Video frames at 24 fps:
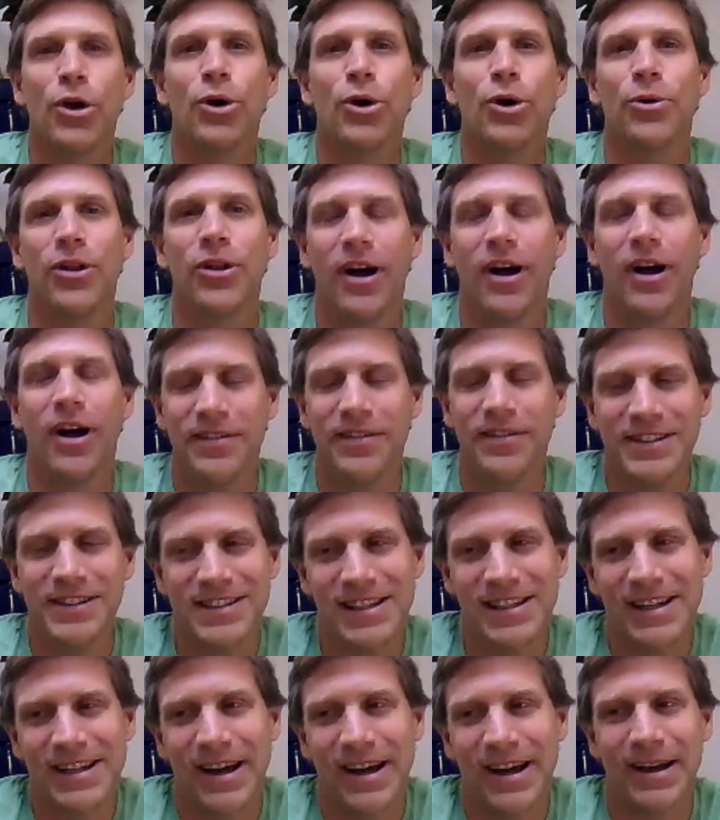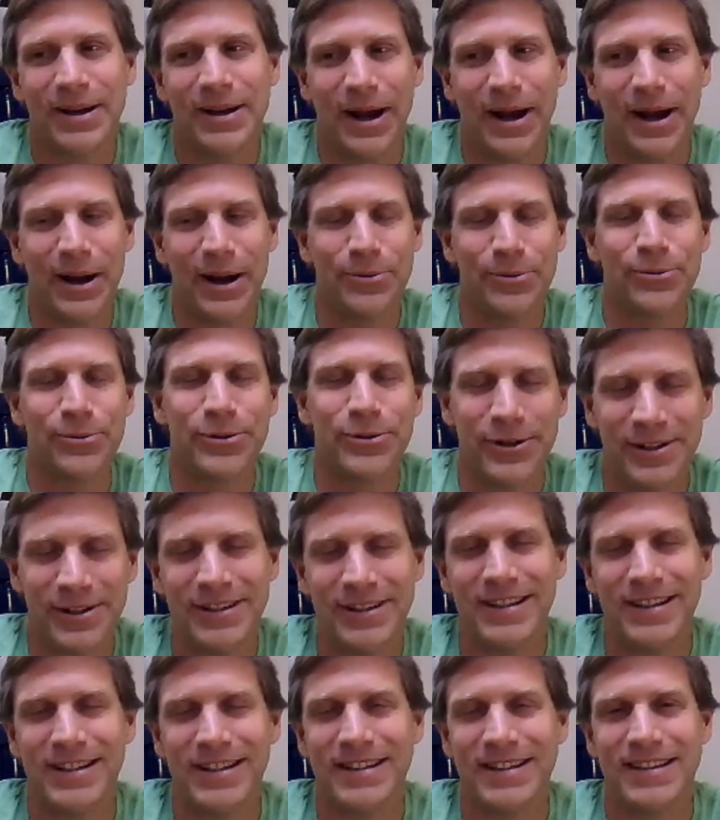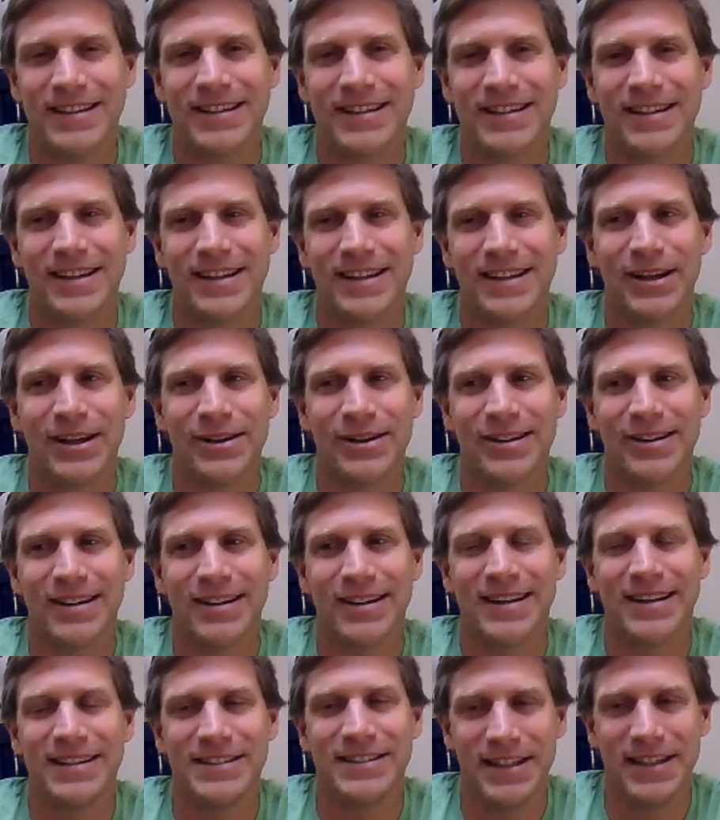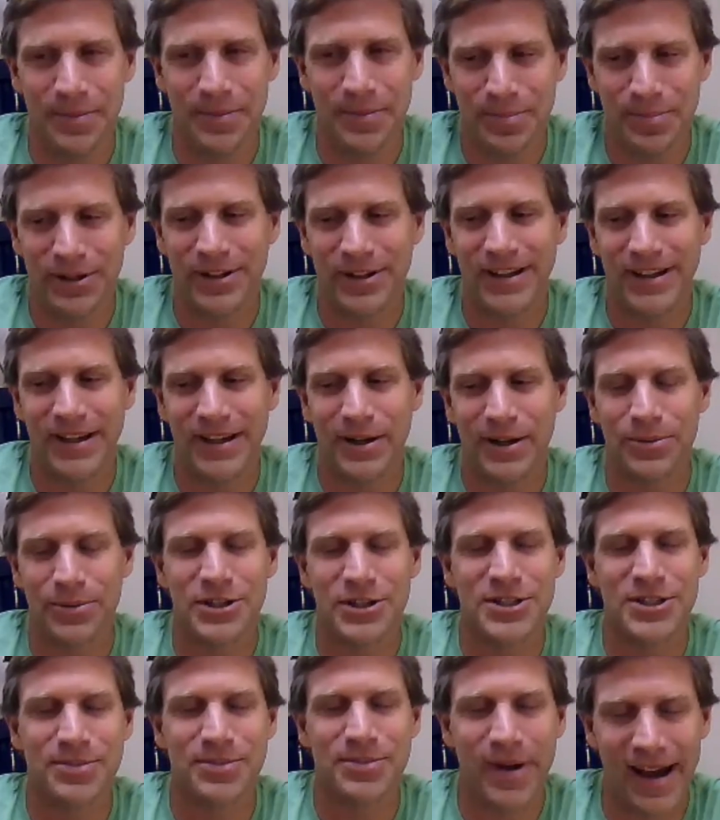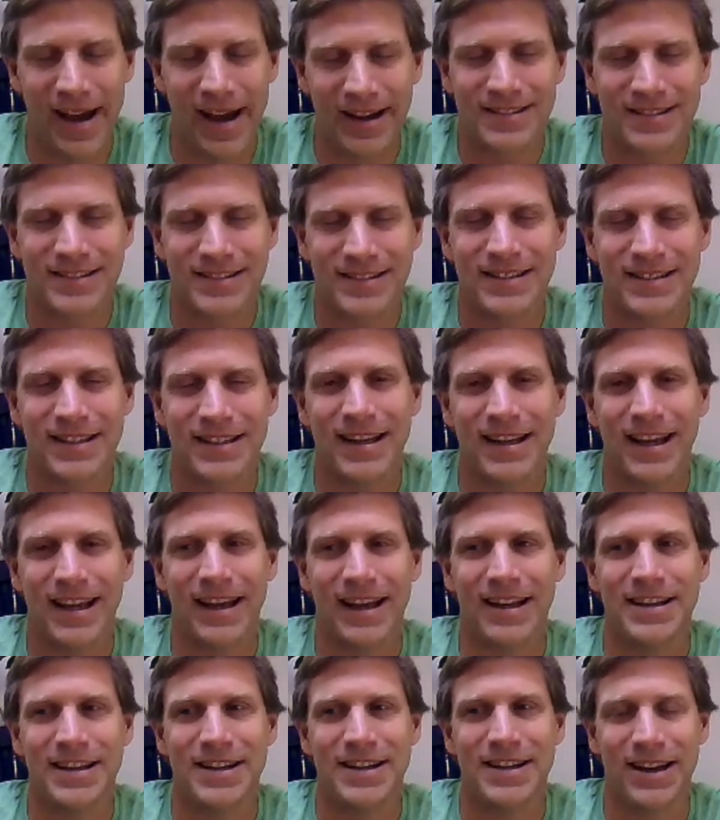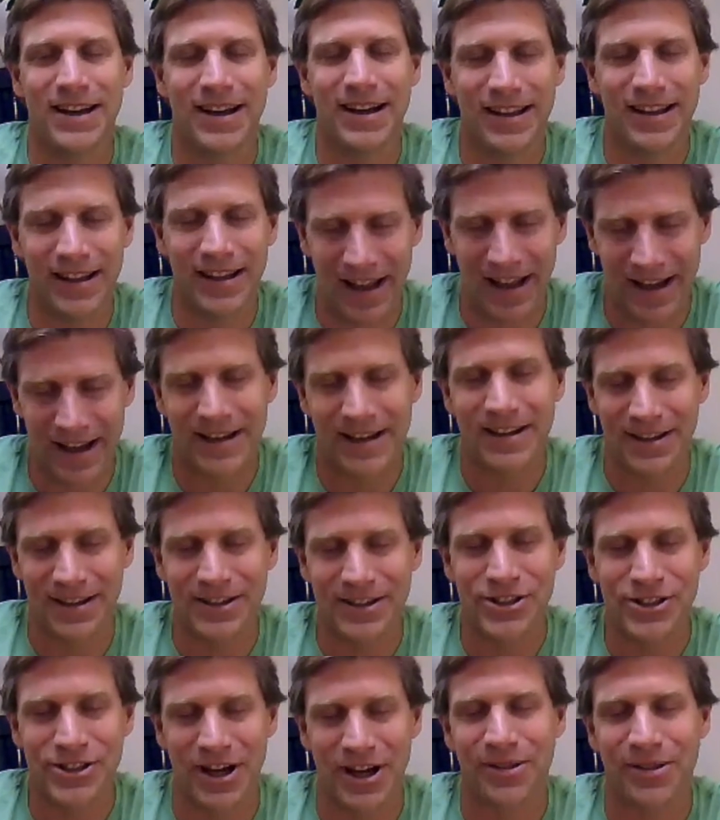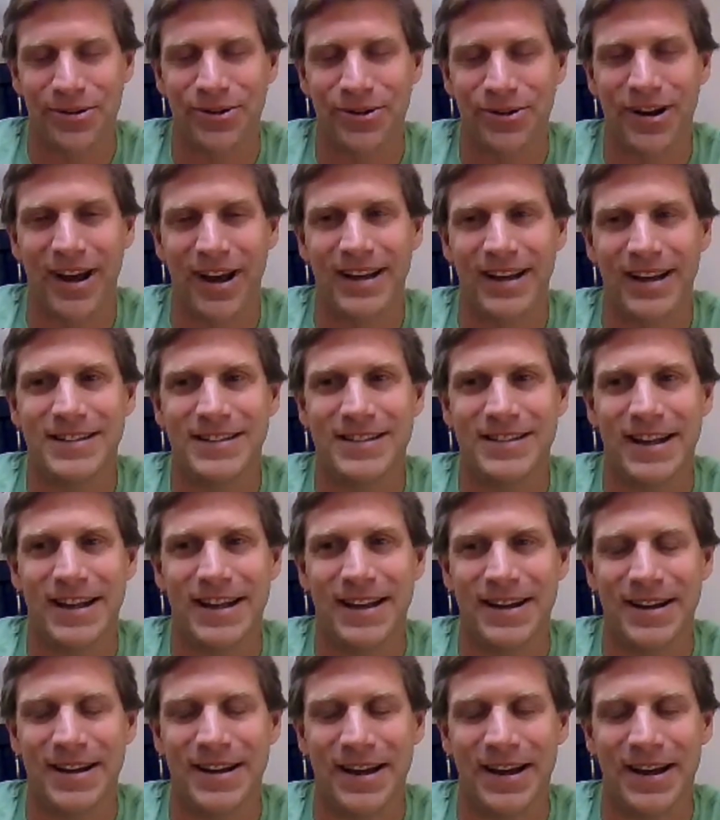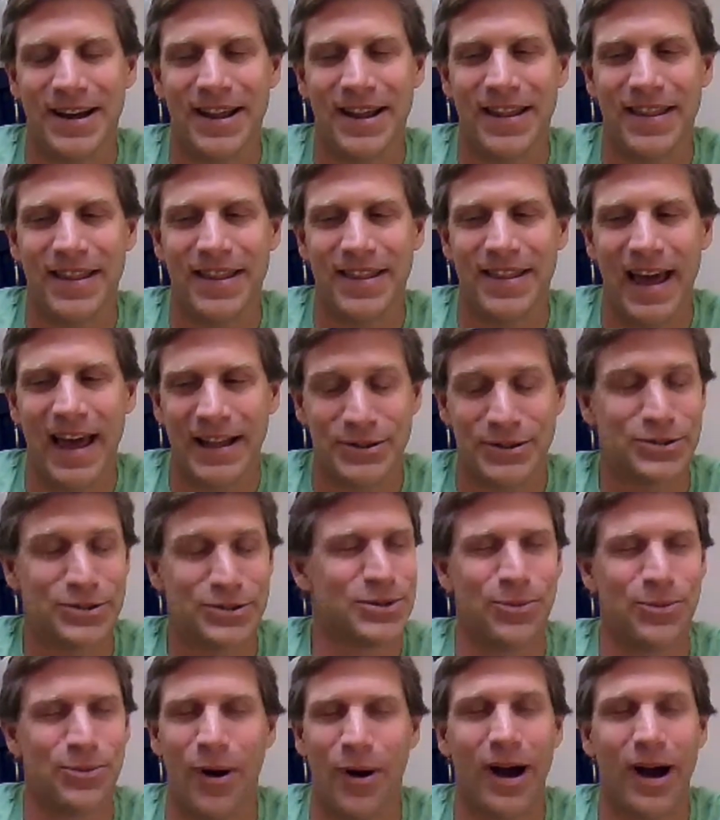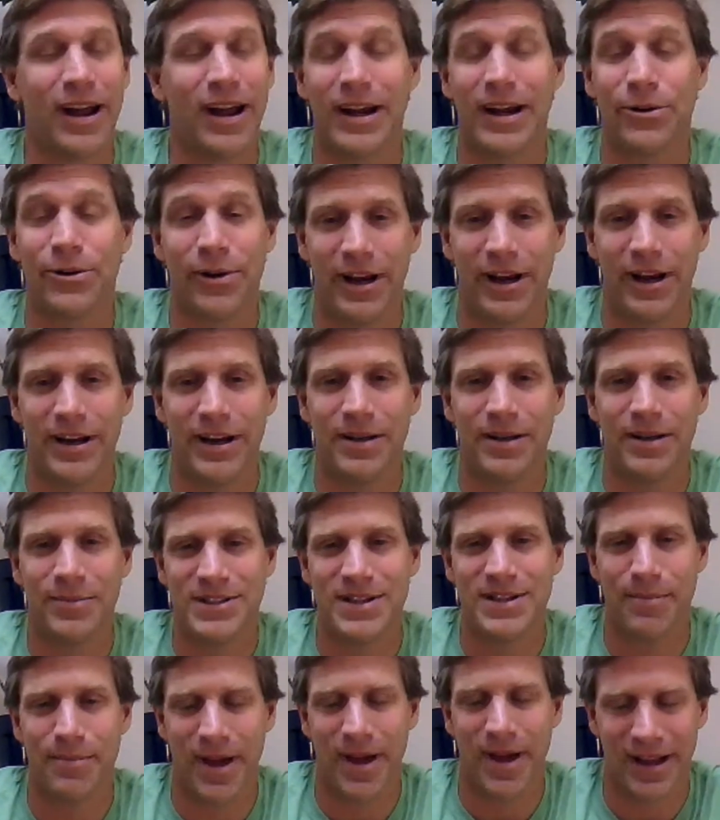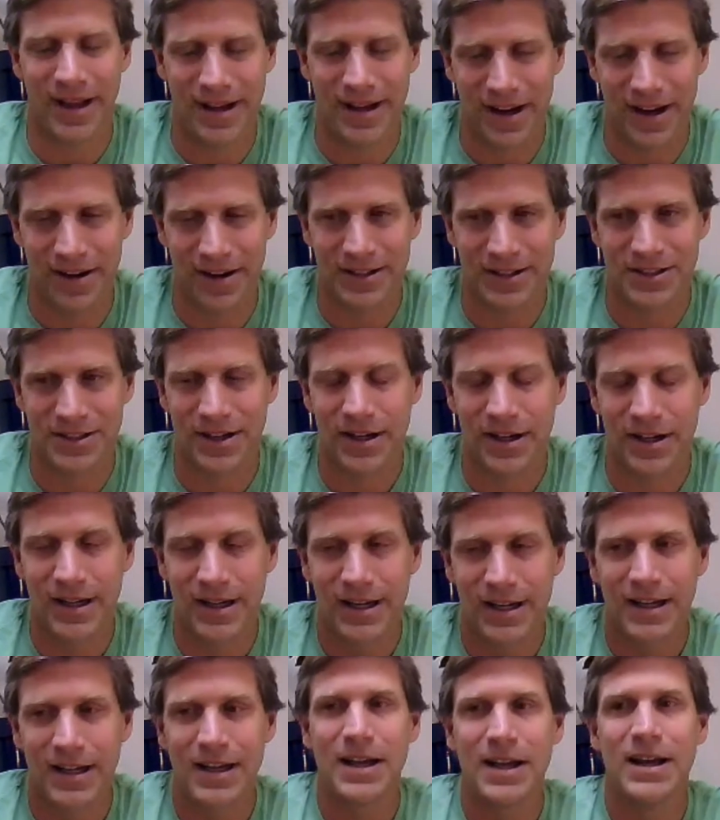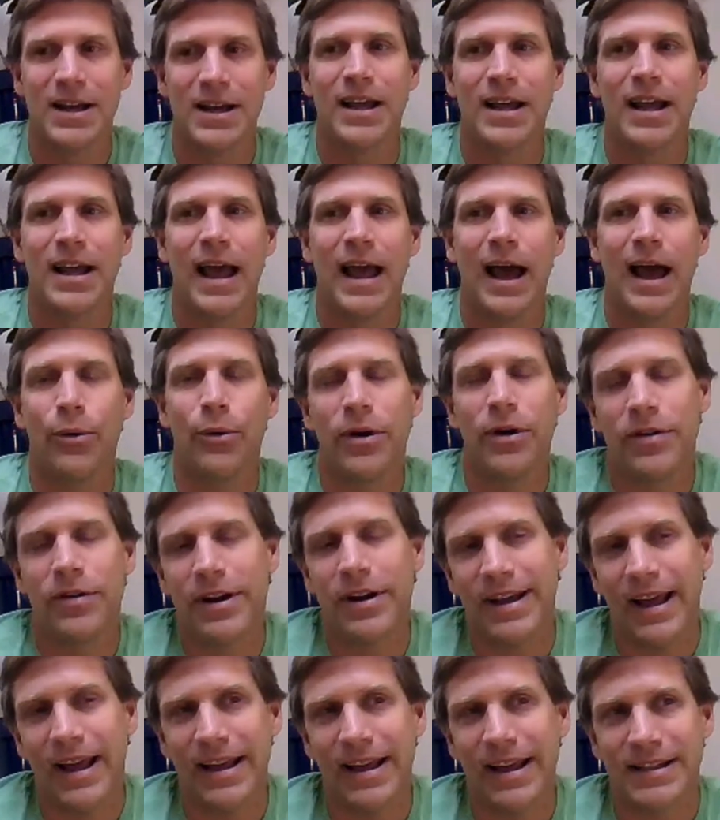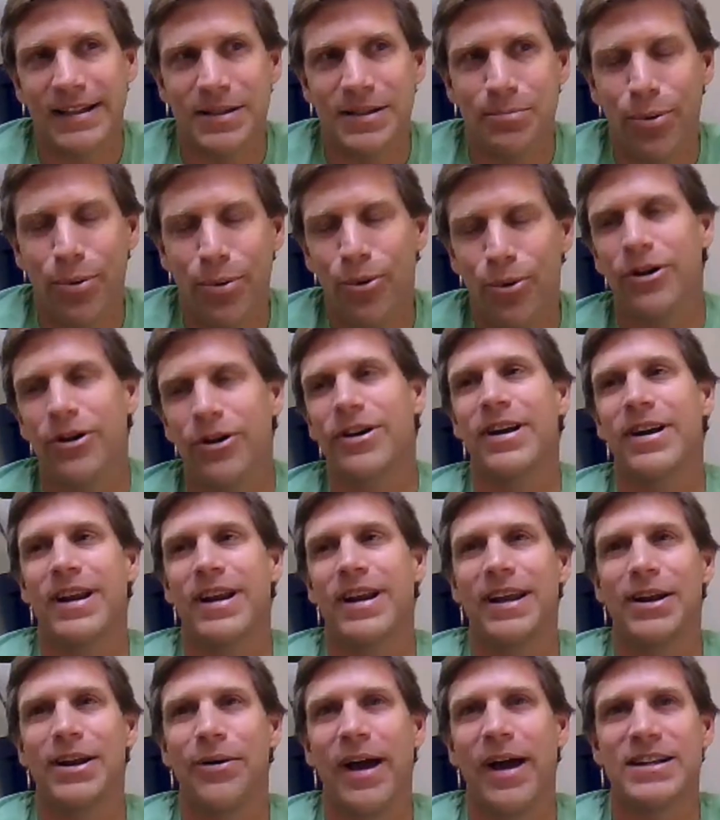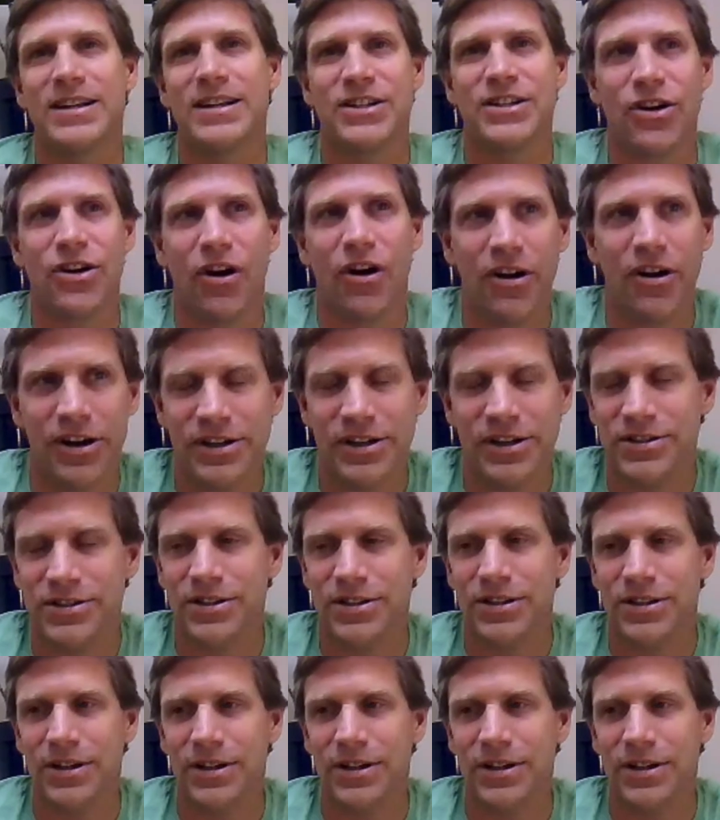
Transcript: well, obviously, I, I really deeply respect and uh, like Jethro Knight, and uh, that's why I created him as the main character. However, it, it's important, you know, as an artist,